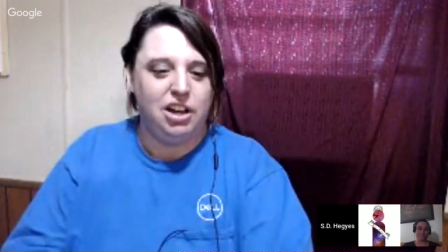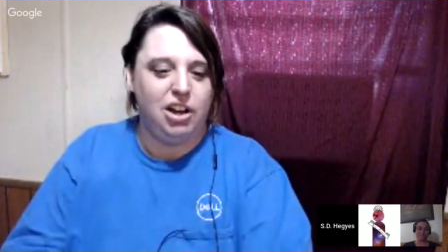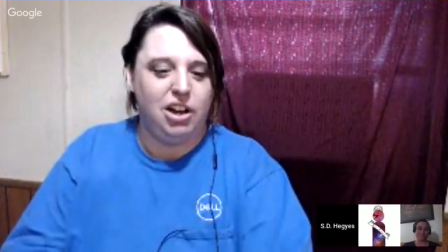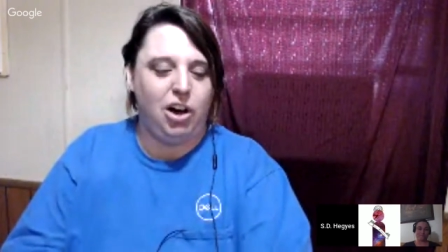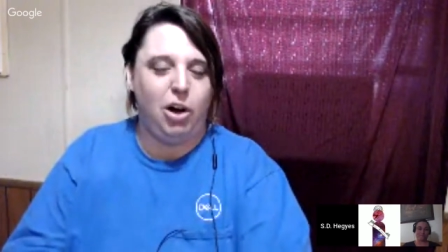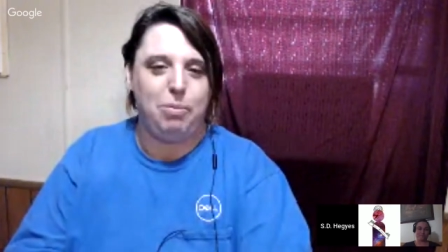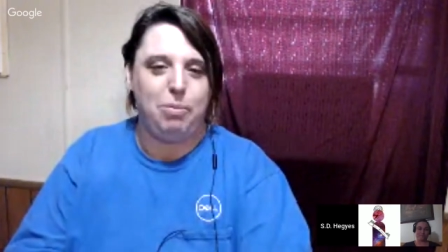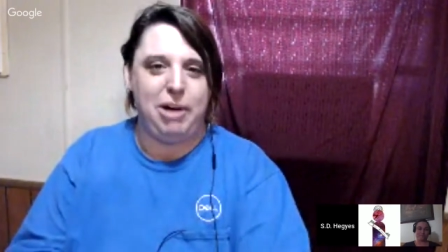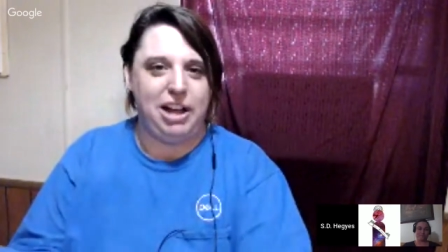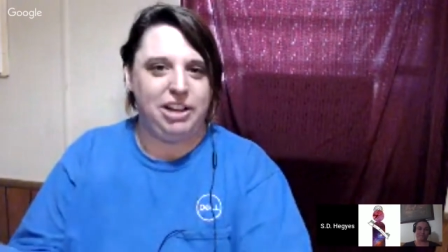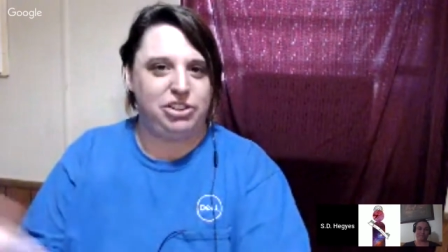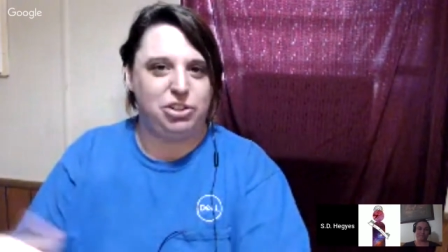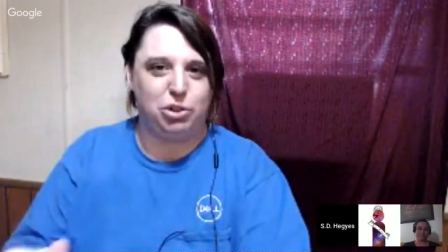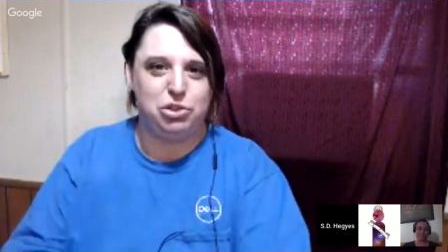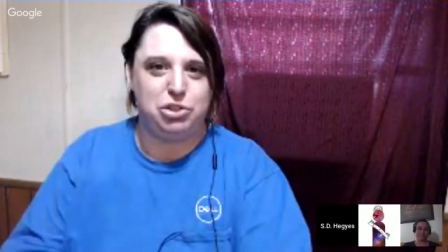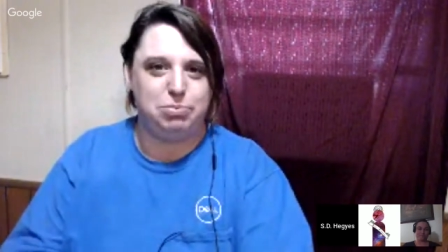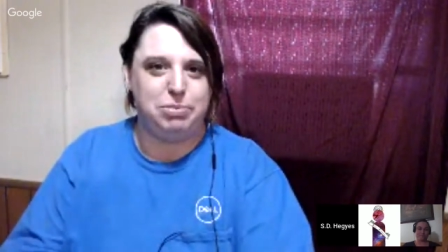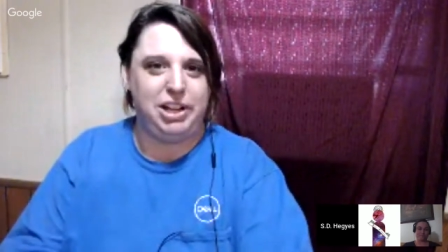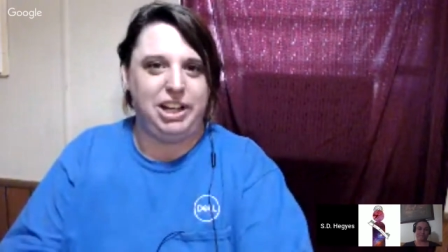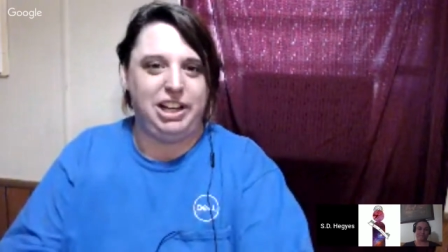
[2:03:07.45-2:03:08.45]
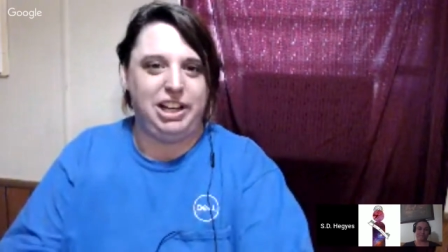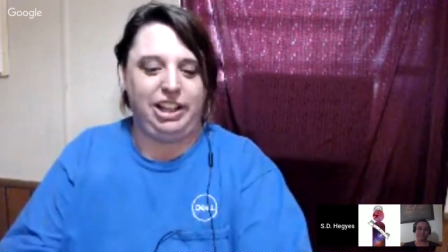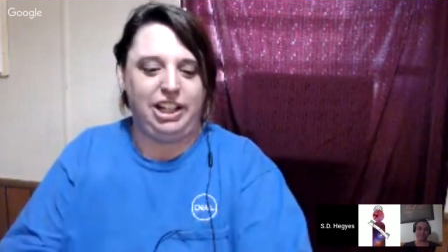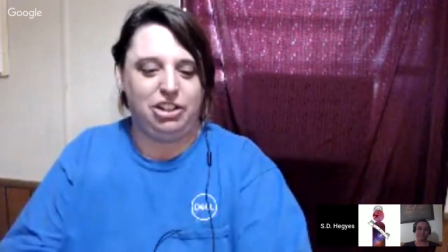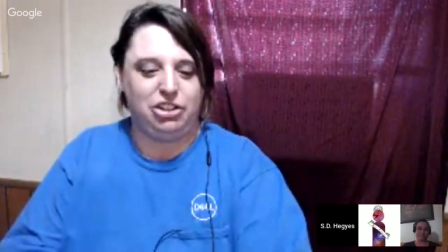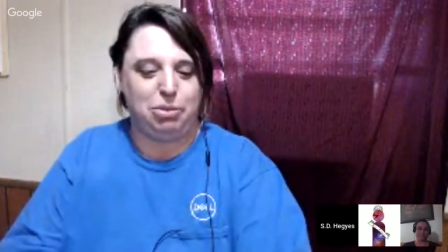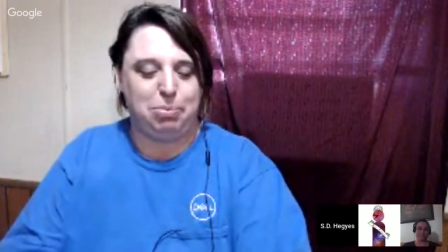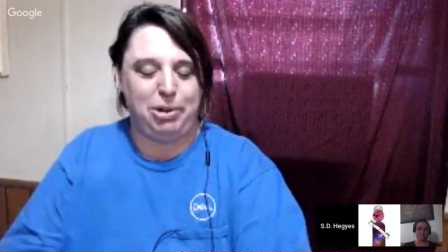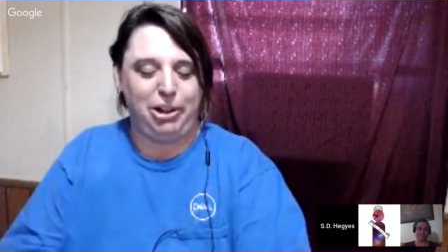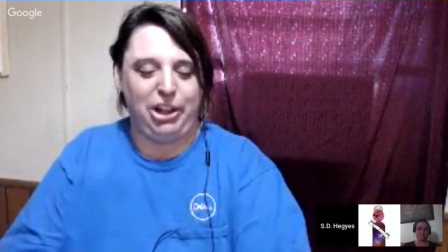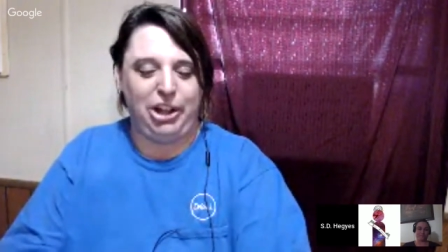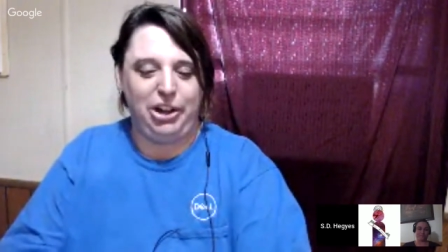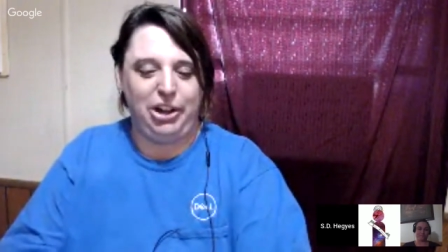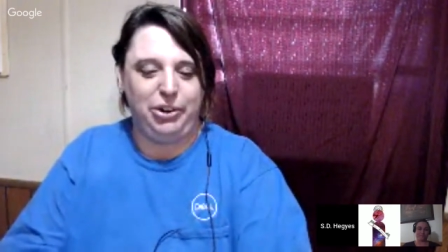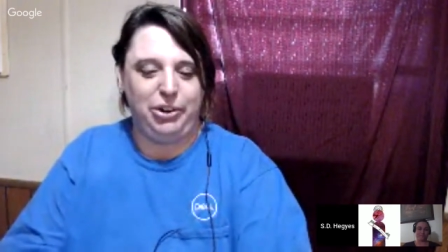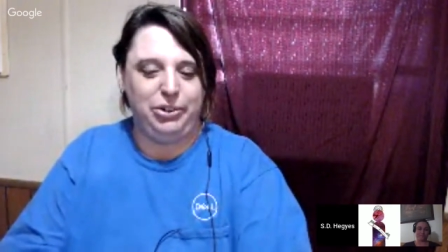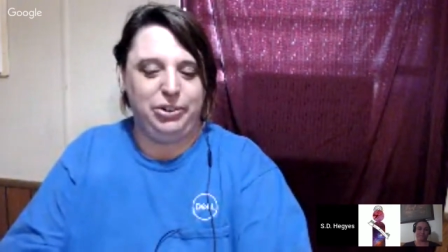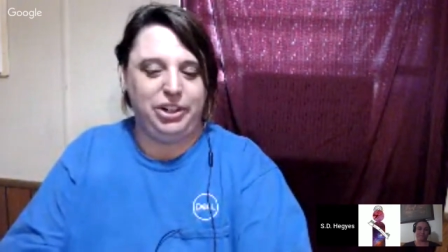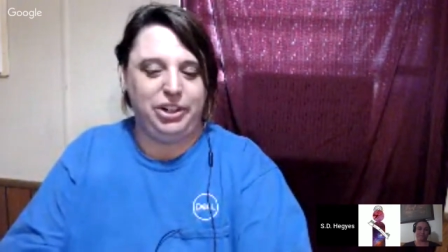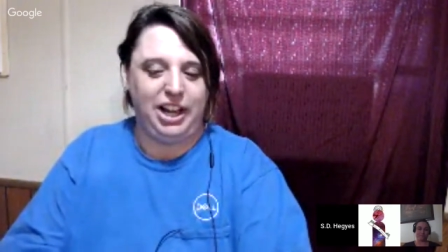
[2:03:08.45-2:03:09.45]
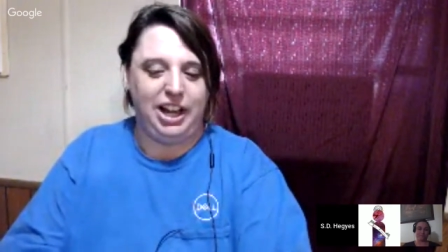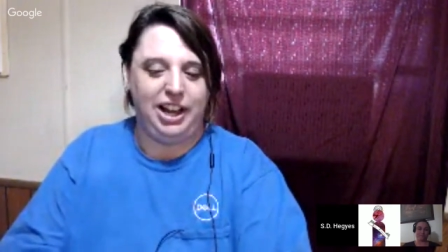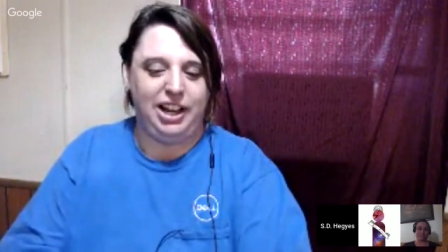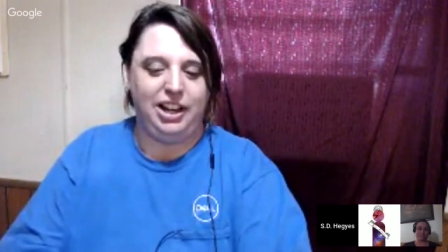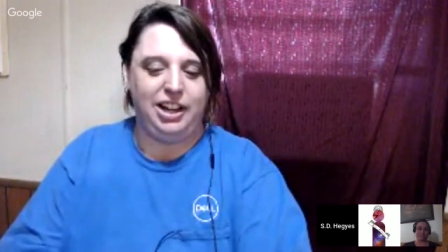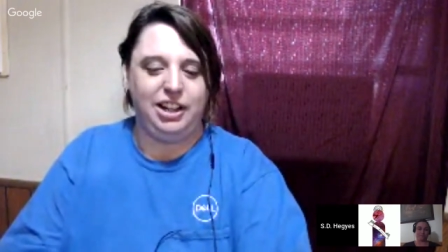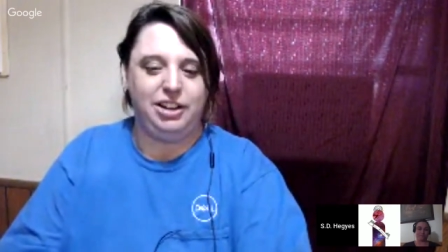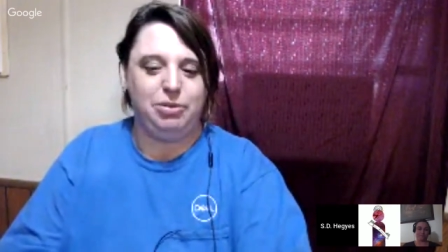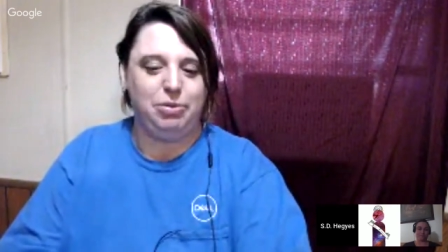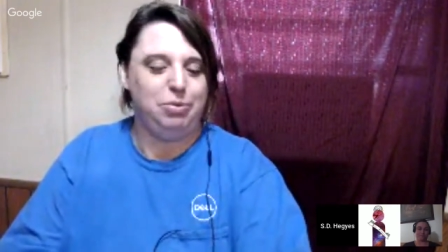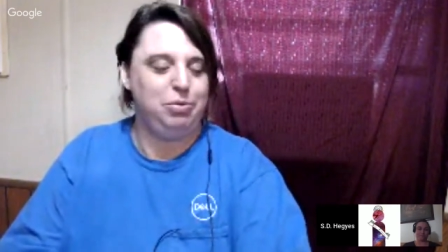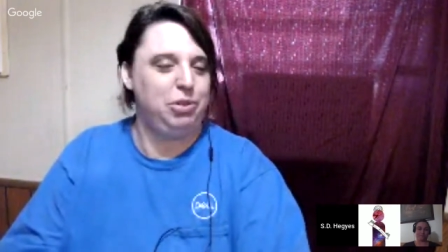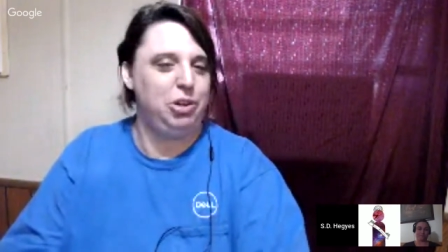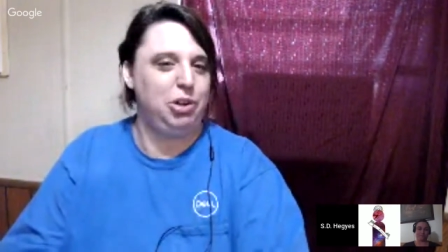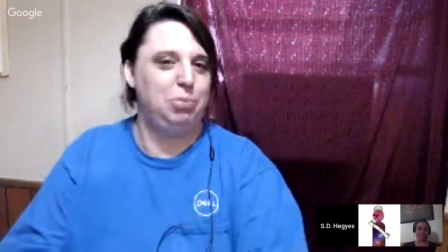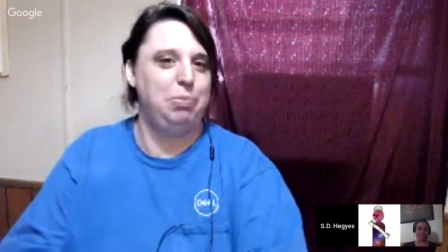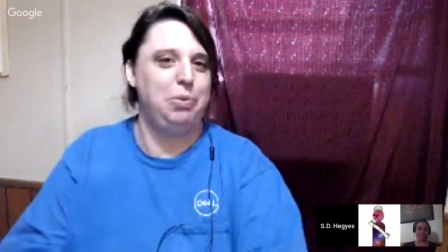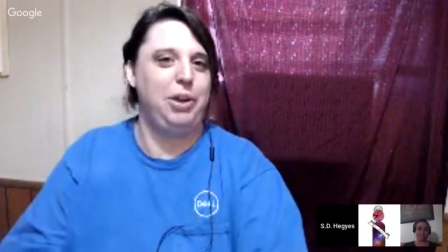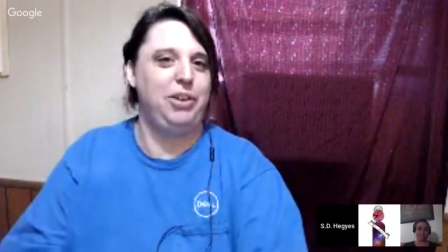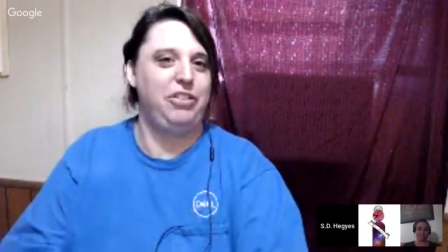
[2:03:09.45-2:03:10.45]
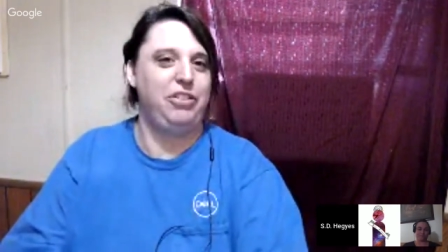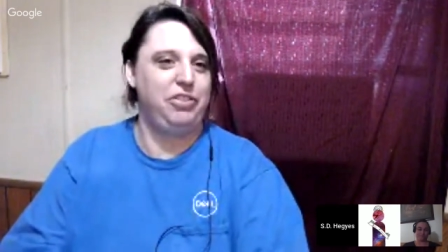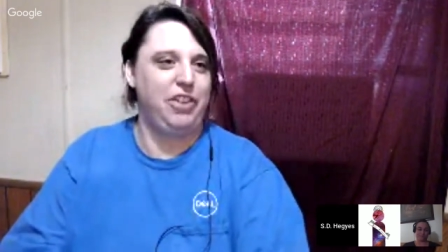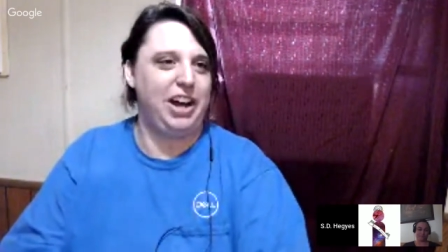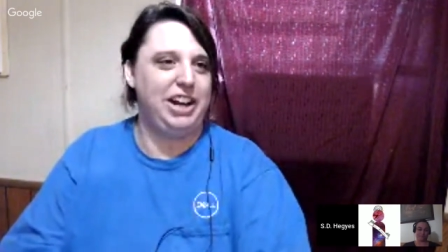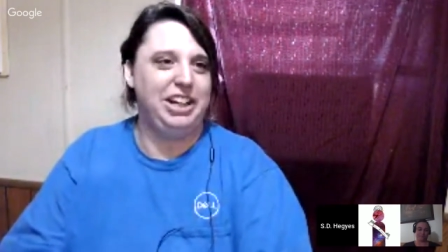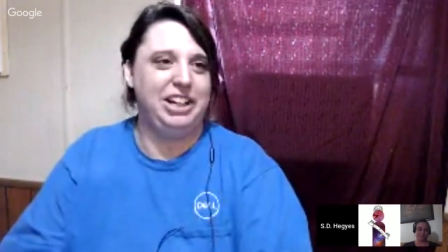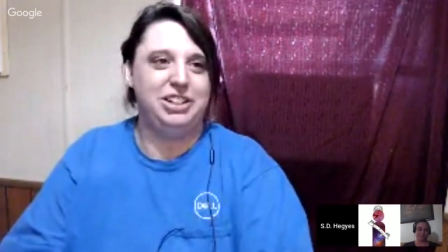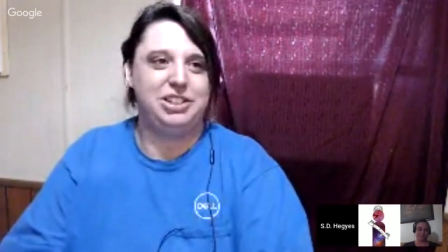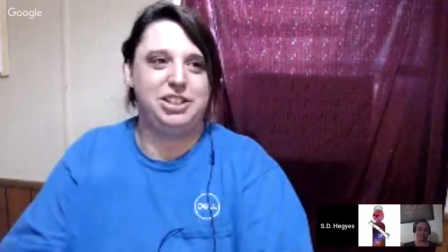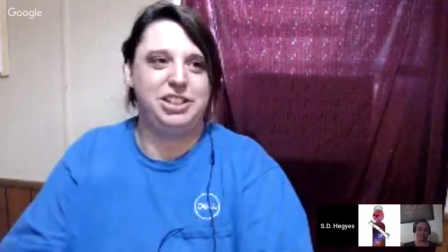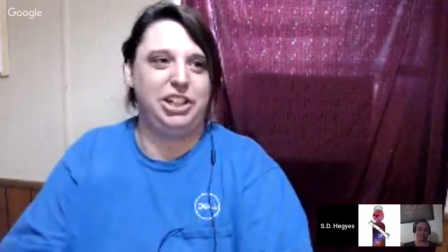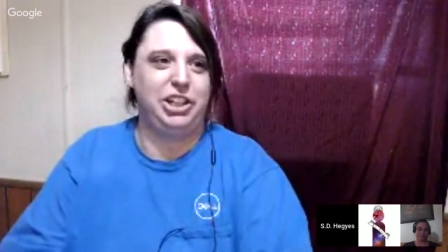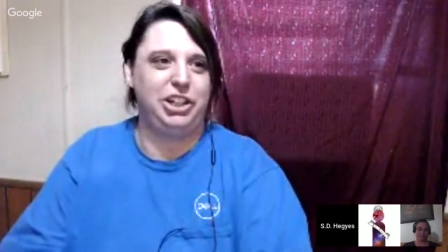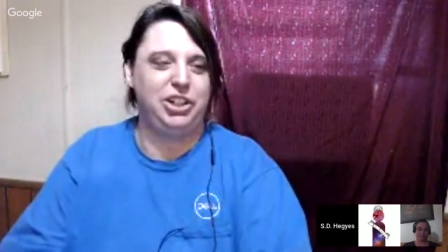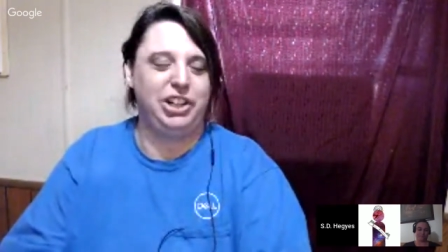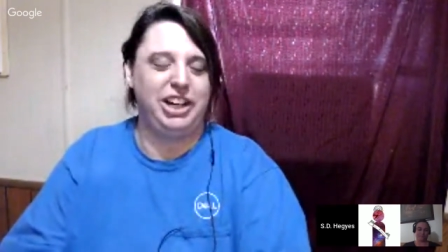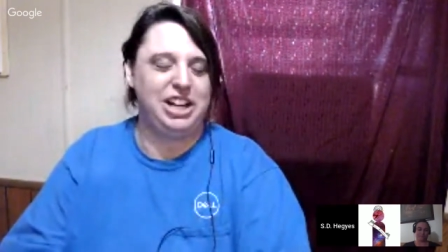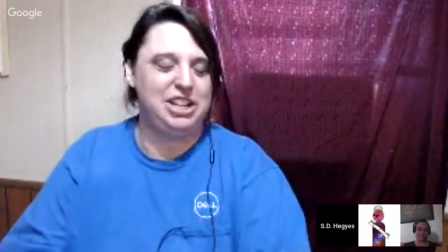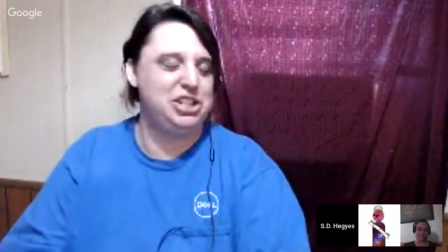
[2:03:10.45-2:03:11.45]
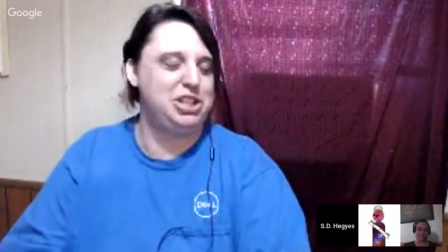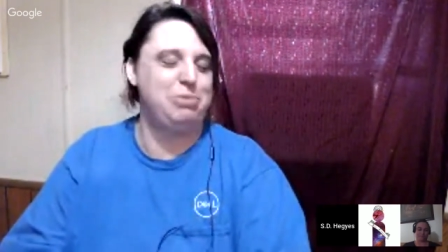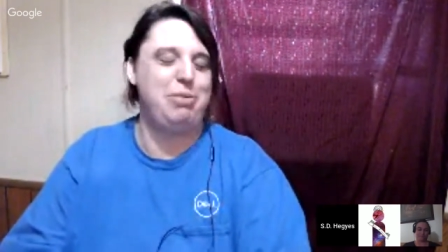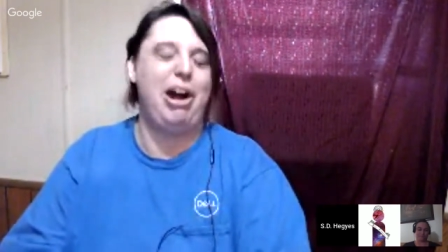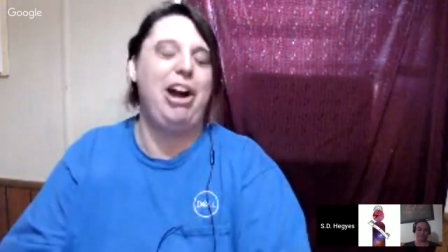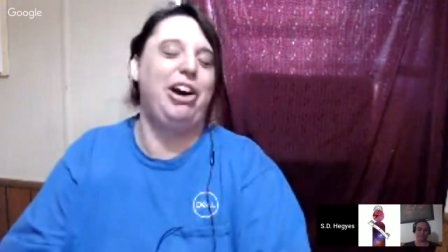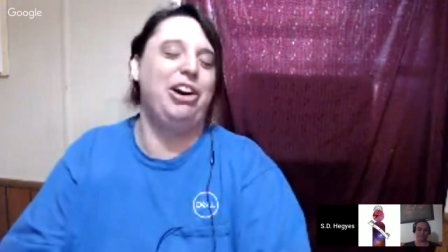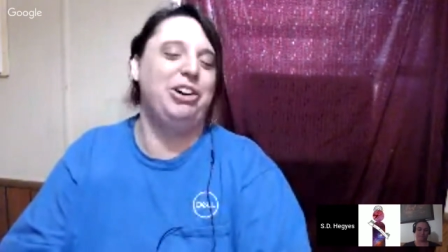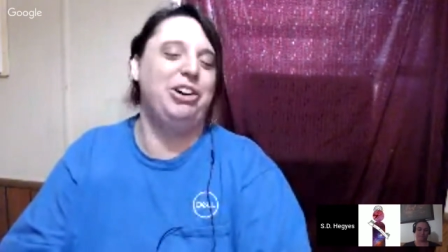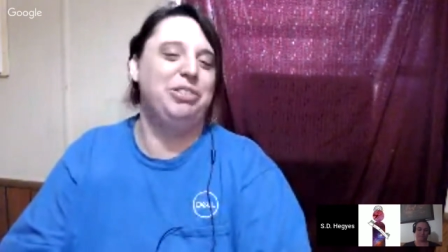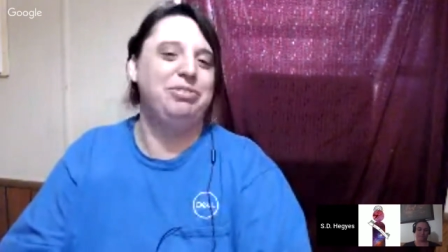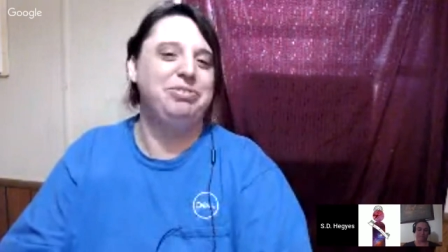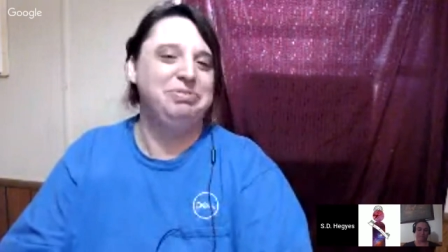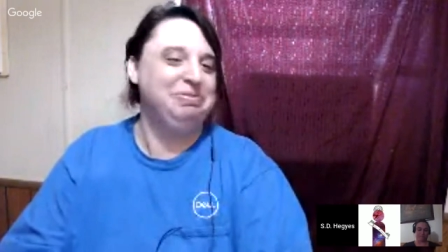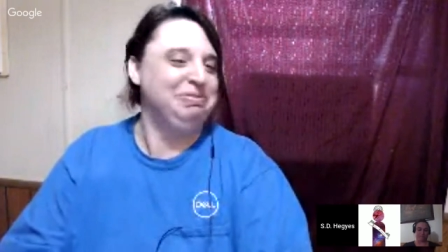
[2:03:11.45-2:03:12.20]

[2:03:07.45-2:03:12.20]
All my social media links are below, and you'll be finding us here again tomorrow.